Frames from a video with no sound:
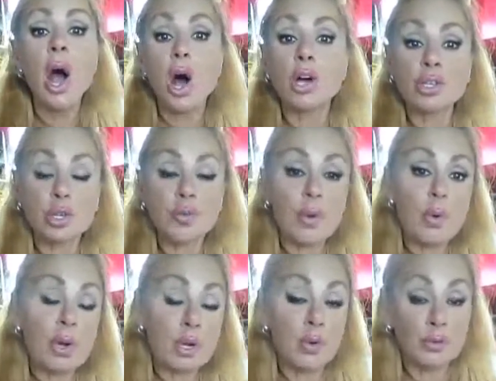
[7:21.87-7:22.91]
Also, if I
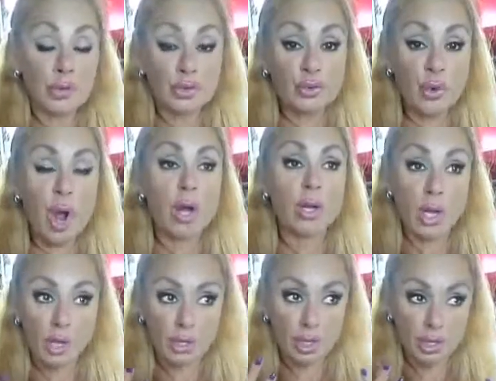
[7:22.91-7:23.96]
want to go for a
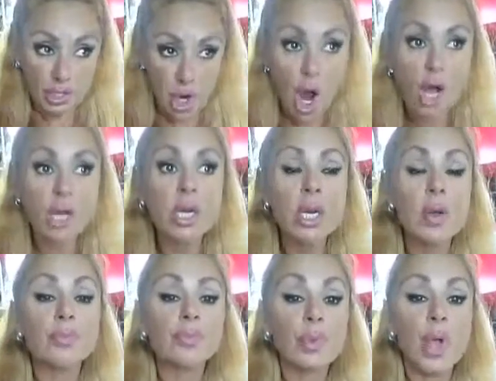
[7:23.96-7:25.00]
jog
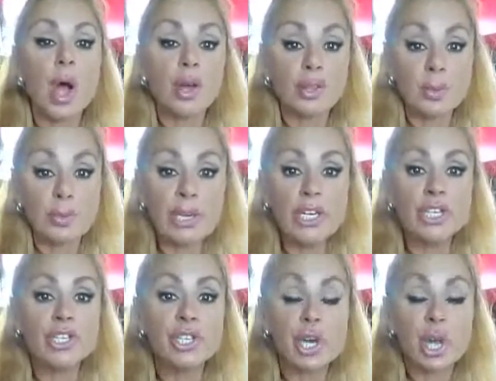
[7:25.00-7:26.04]
on the
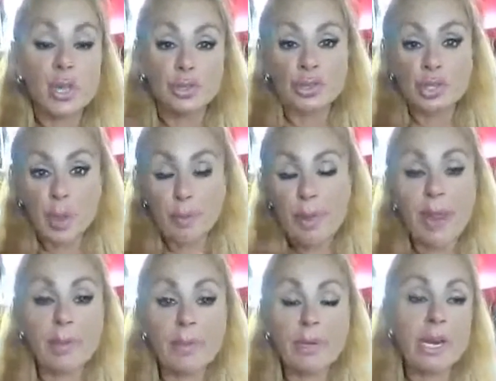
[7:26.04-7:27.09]
beach, there's a
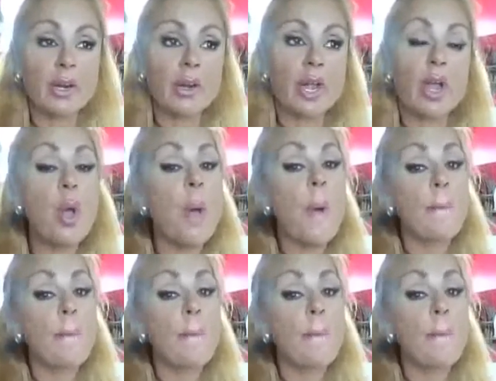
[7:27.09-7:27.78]
pavement area.